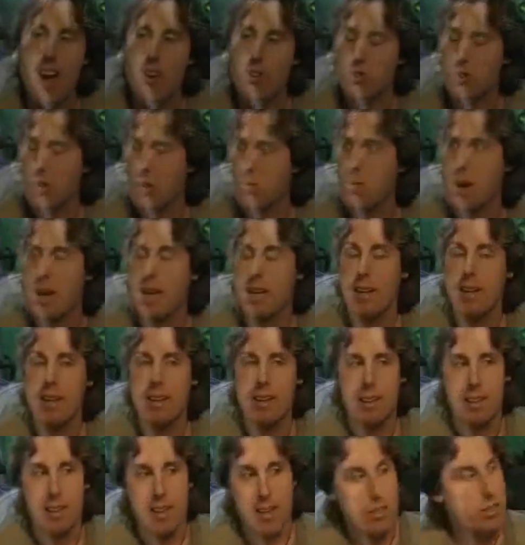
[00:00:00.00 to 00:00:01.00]
into the house, they might
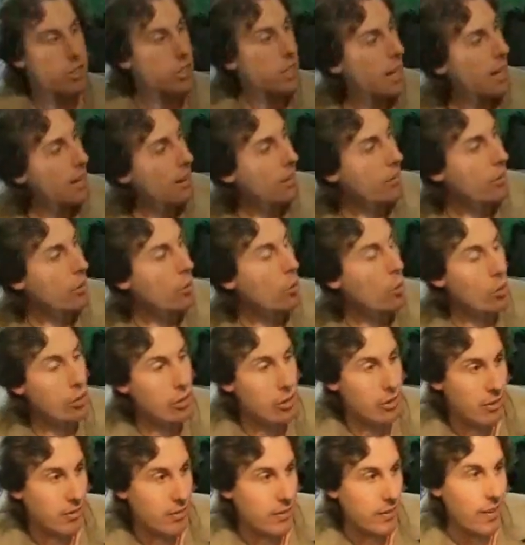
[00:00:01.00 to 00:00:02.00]
catch it out of the
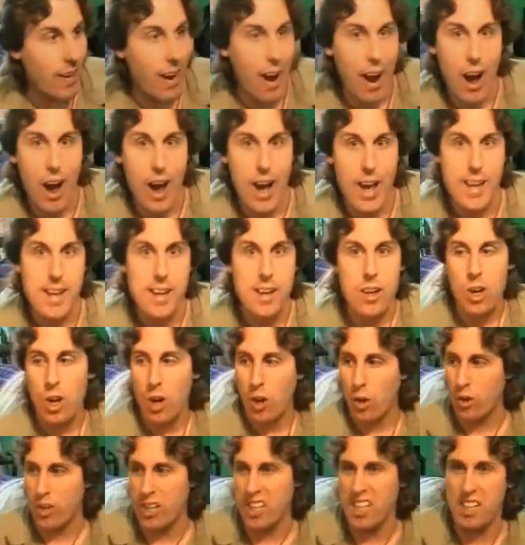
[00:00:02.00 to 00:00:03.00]
corner of their eye
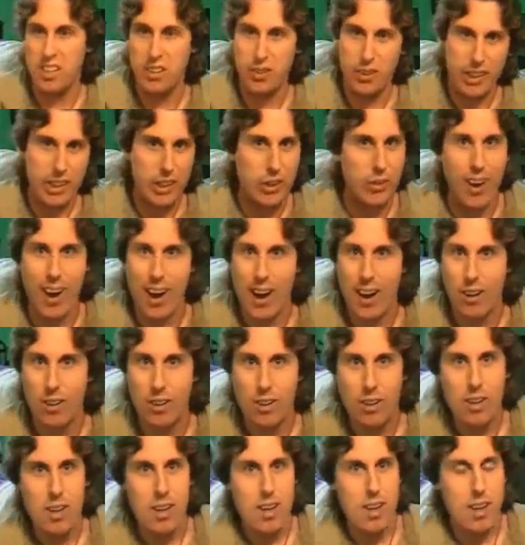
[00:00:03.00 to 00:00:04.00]
or hear it
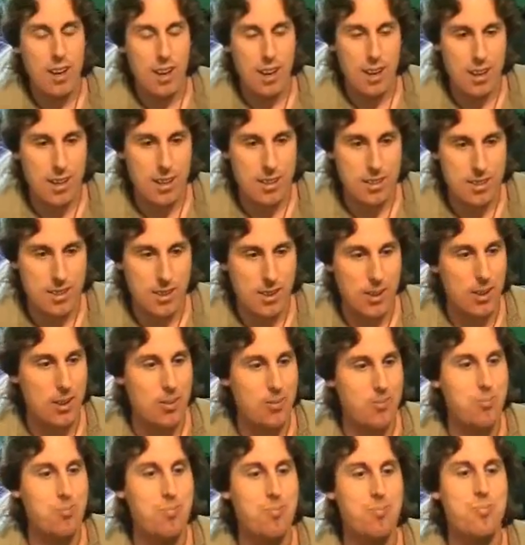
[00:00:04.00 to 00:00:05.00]
growl. And
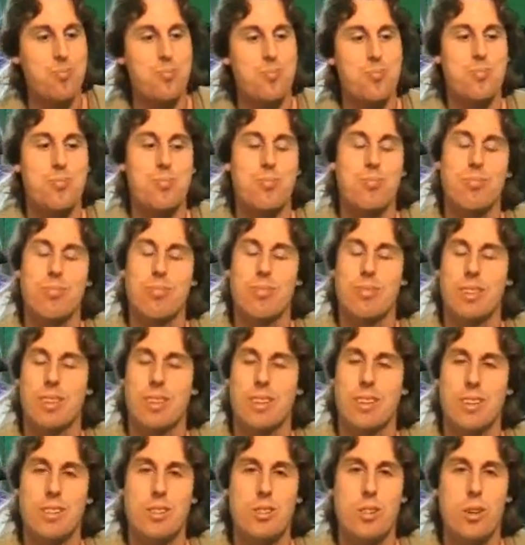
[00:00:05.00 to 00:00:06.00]

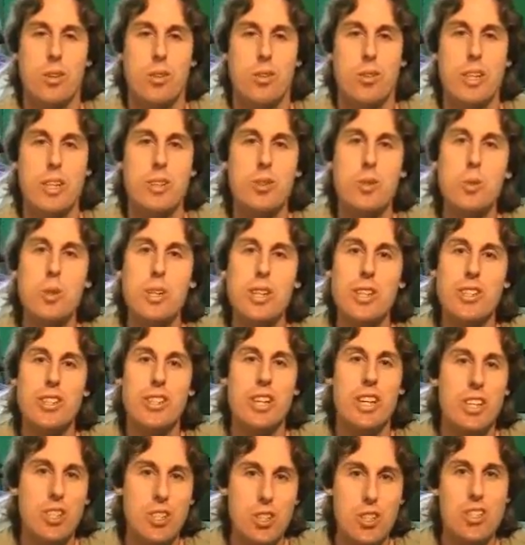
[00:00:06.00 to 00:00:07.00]
so these were
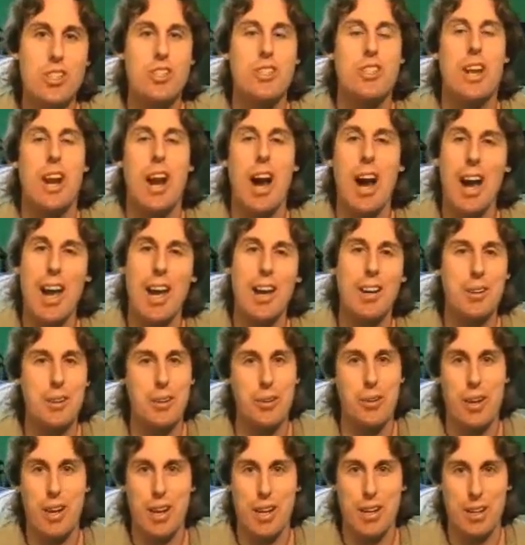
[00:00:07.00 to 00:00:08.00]
intentions that I
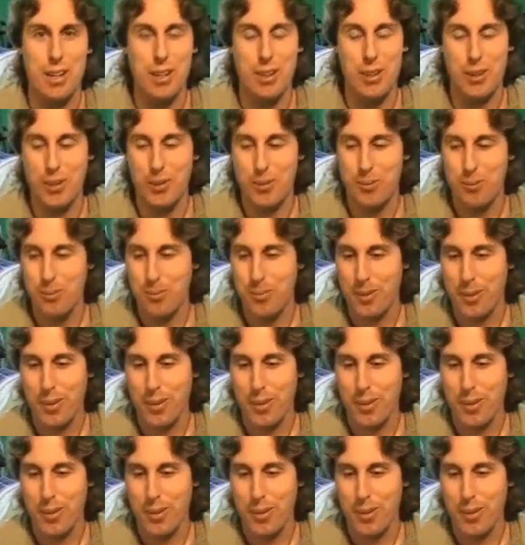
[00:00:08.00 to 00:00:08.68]
had created.